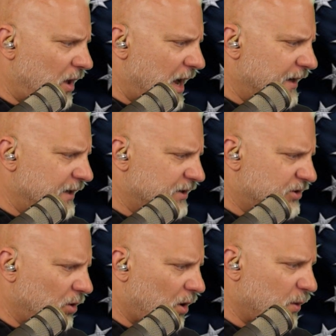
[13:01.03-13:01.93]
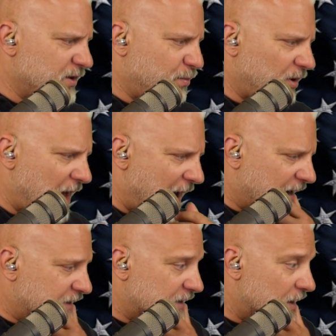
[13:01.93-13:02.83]
on his door was
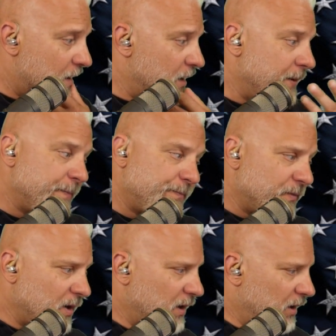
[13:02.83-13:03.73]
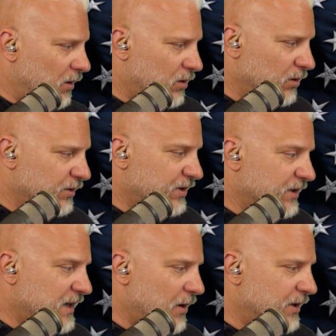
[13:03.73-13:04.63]
blocked.
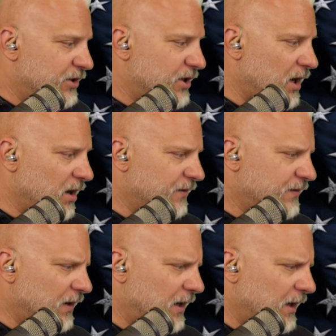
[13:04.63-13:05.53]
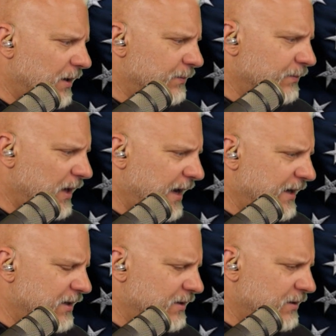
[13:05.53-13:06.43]
Okaloosa County Sheriff
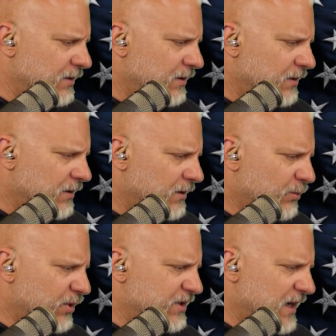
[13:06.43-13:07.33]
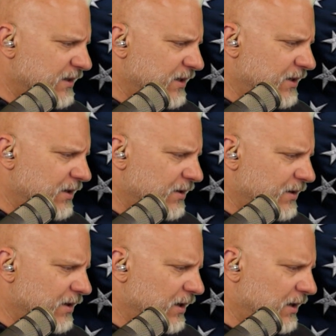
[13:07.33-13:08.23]
Aiden presented
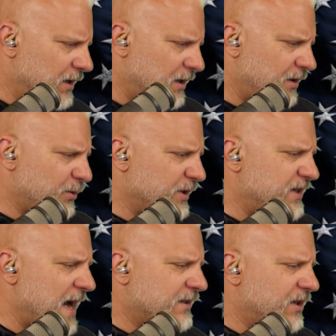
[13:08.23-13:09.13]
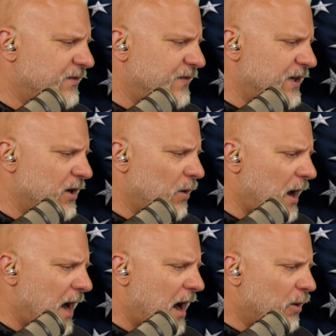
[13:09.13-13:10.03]
the redacted video
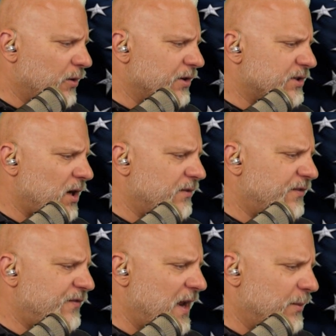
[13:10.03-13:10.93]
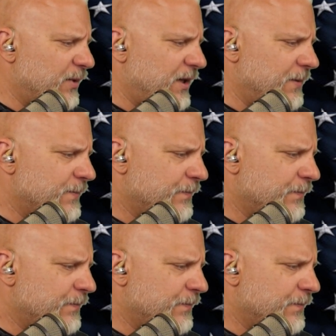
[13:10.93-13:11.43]
hours of the family.